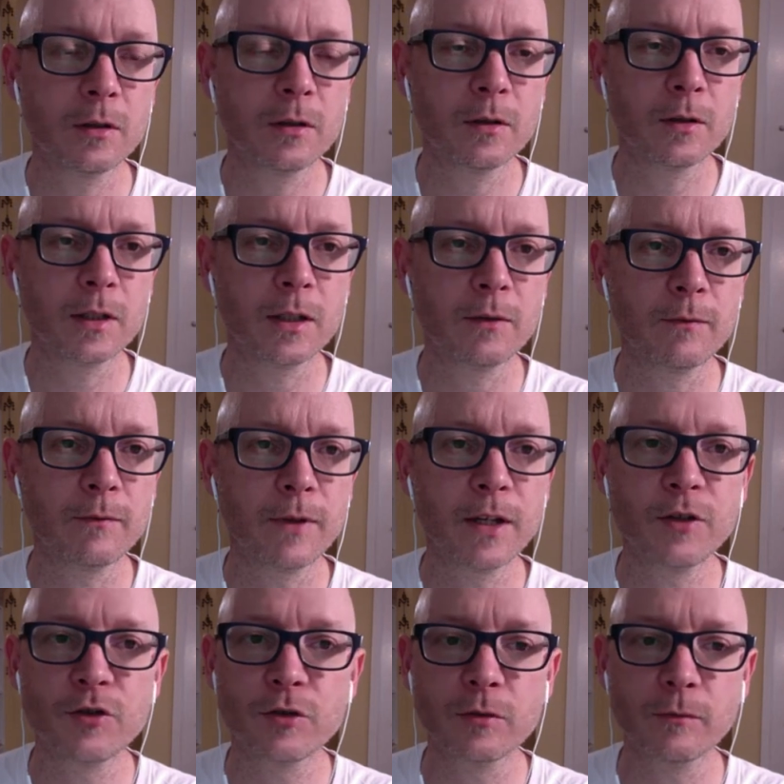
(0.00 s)
the
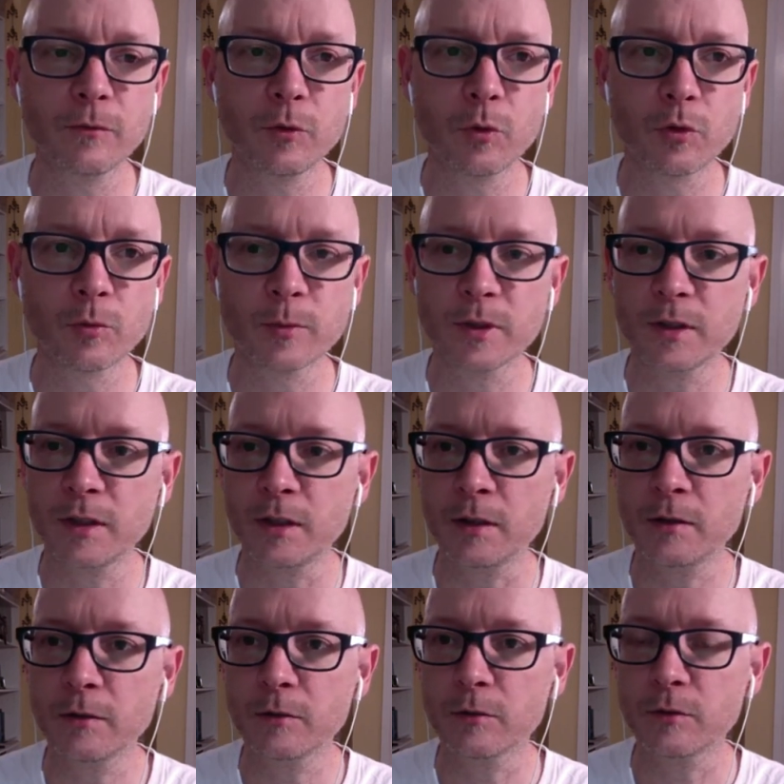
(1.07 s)
invasion of Normandy,
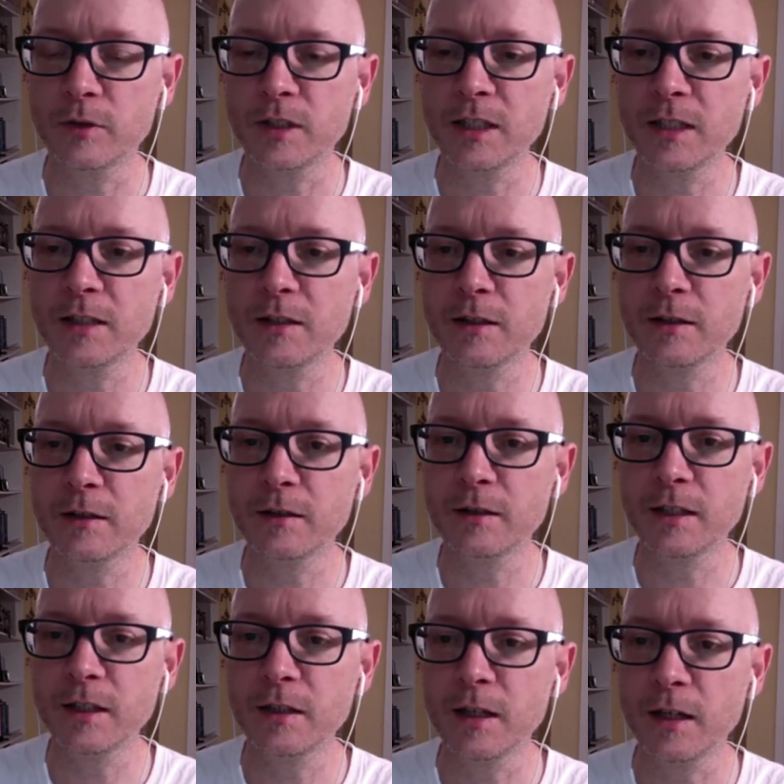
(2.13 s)
or
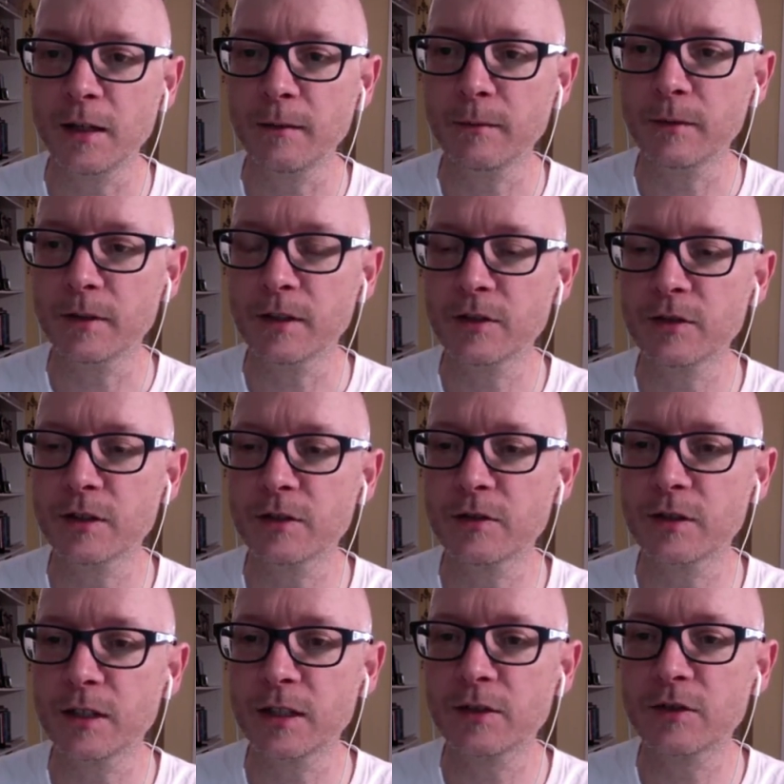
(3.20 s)
D-Day. And
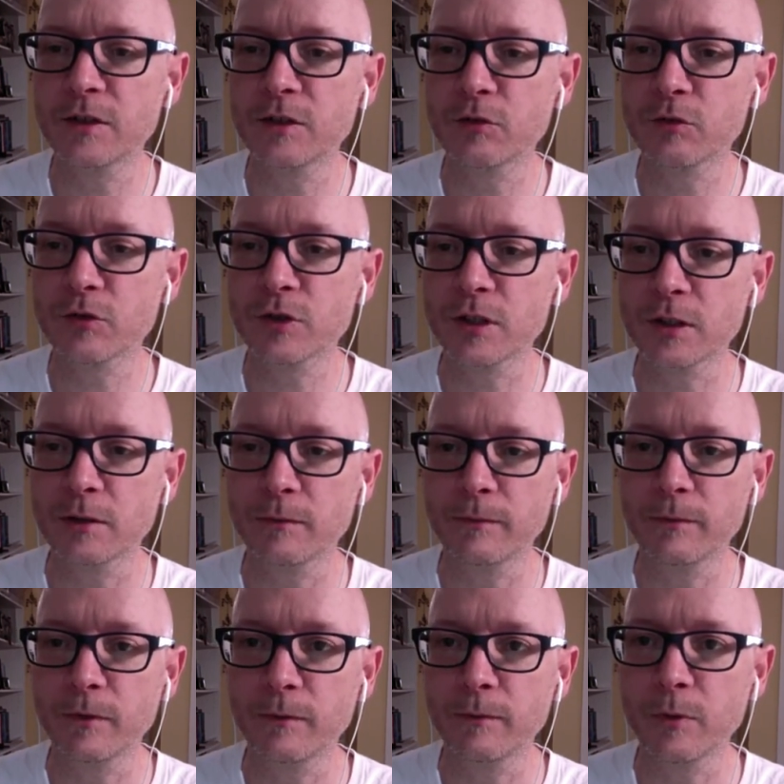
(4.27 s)
it's interesting,
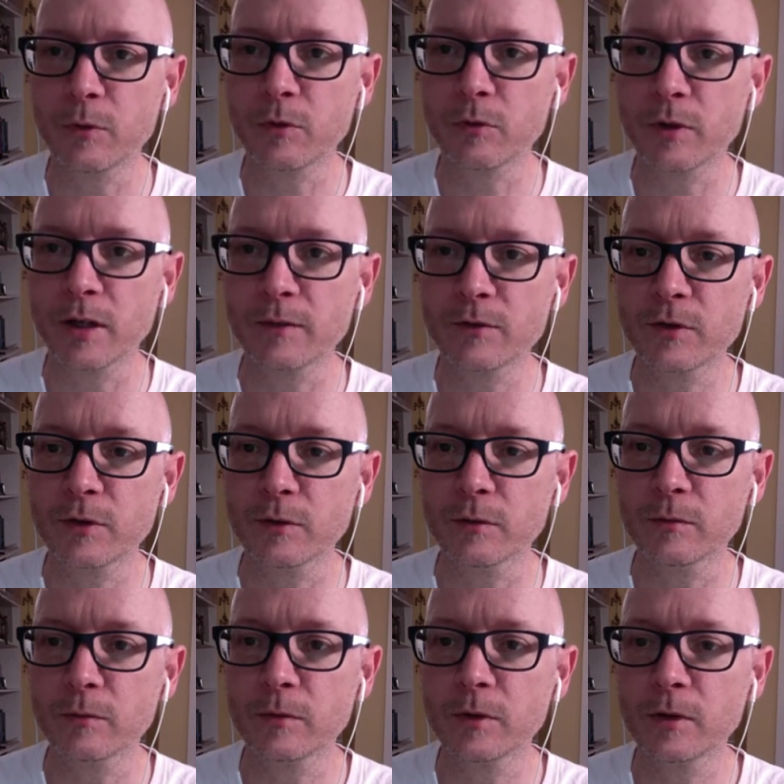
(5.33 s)
the photographs here.
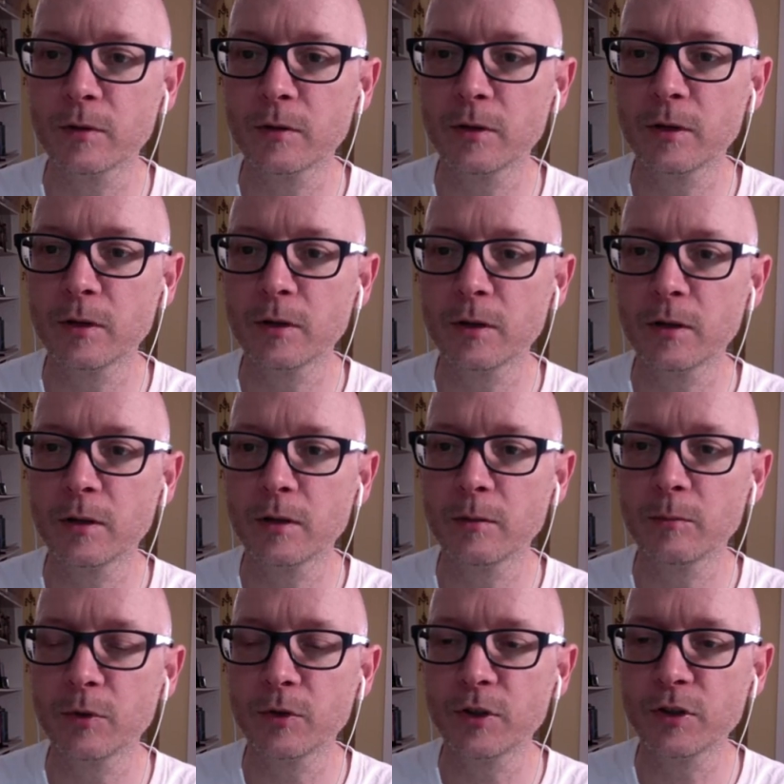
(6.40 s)

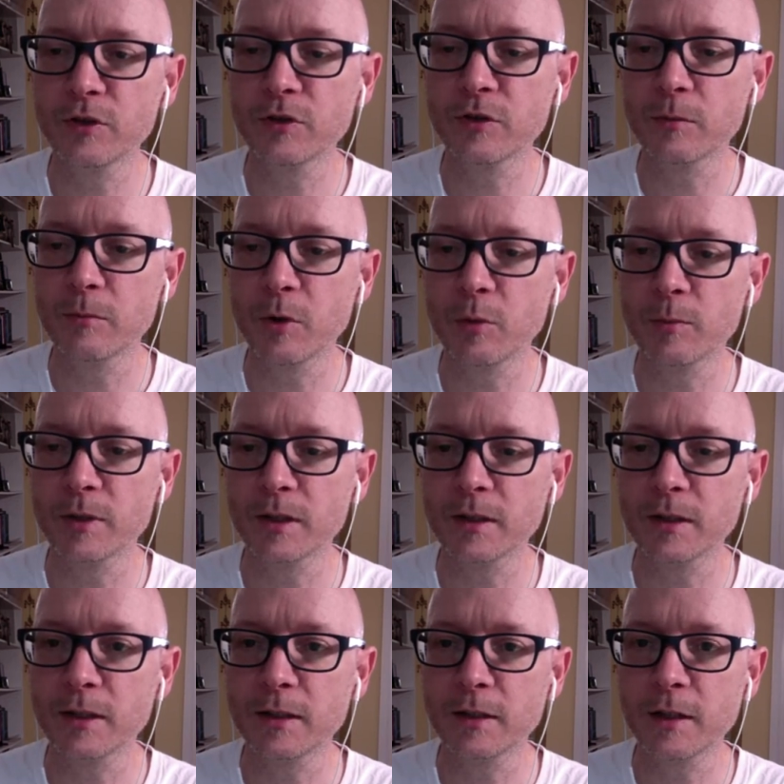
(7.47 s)
But this is the moment
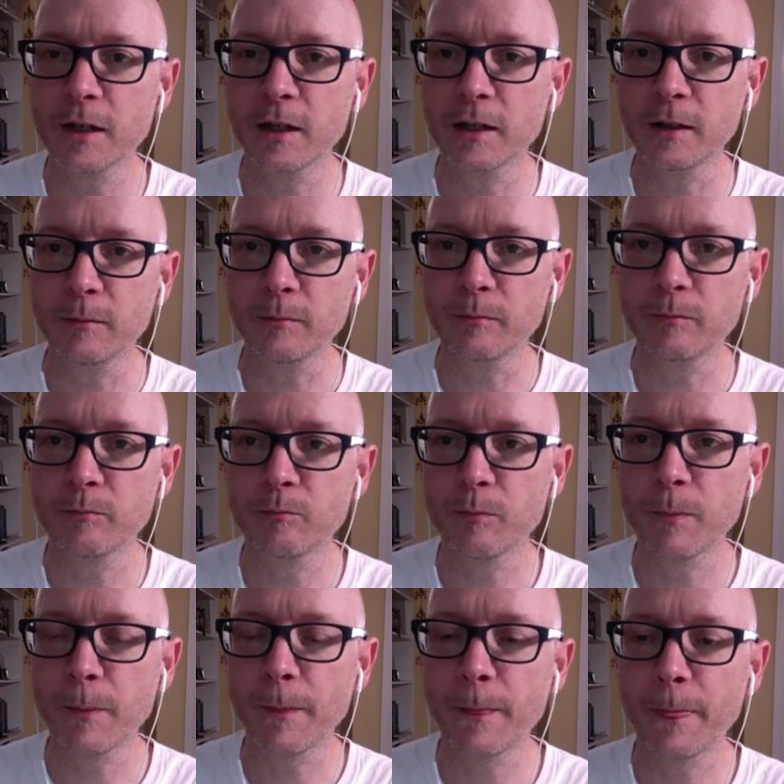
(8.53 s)
in time
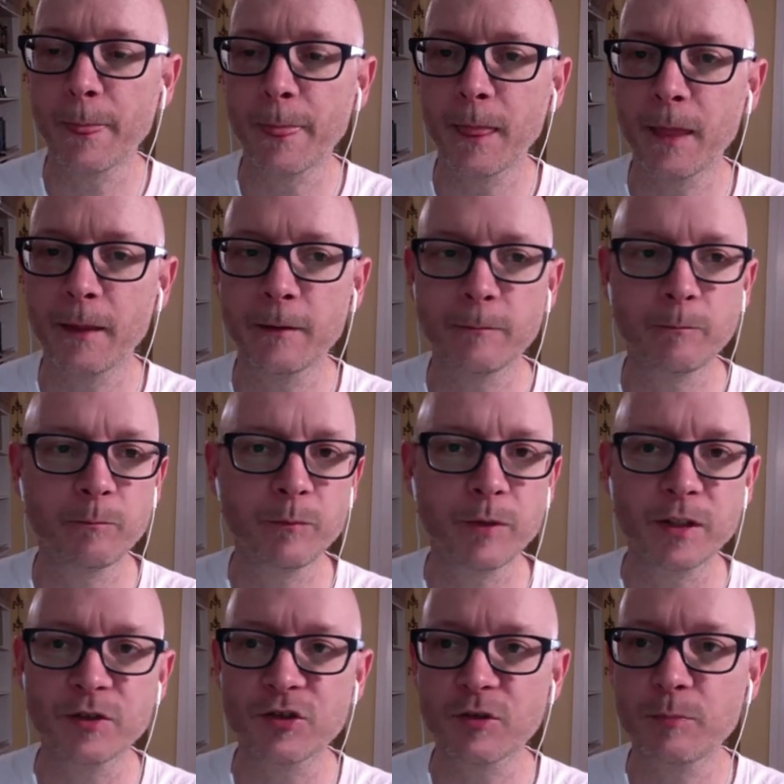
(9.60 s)

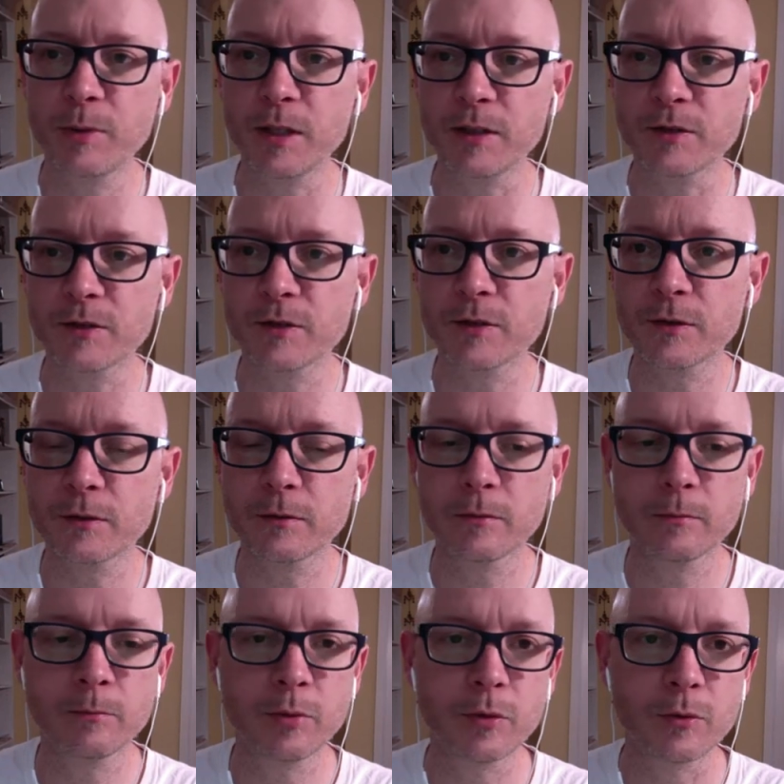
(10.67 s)
and space
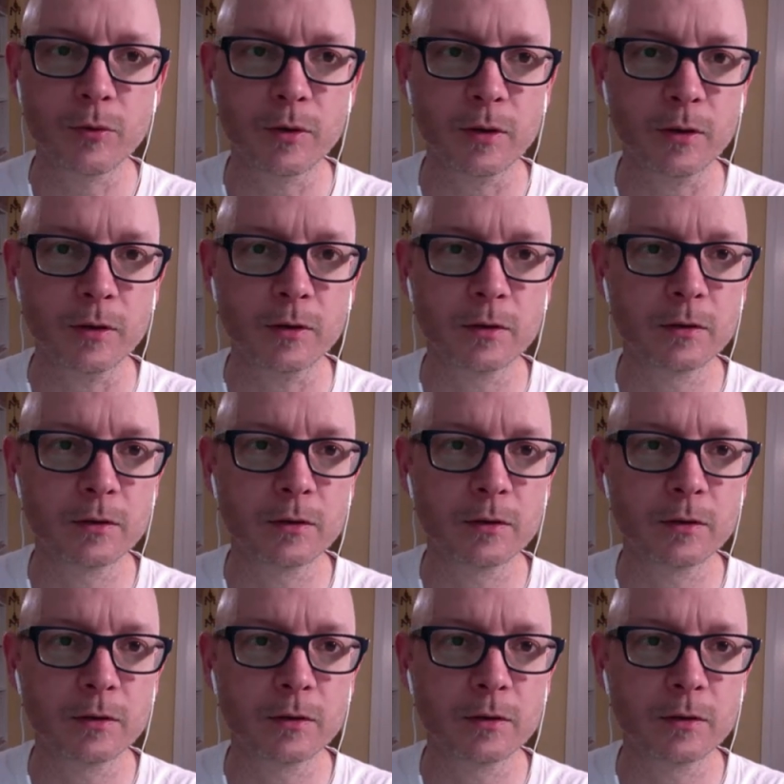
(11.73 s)
per the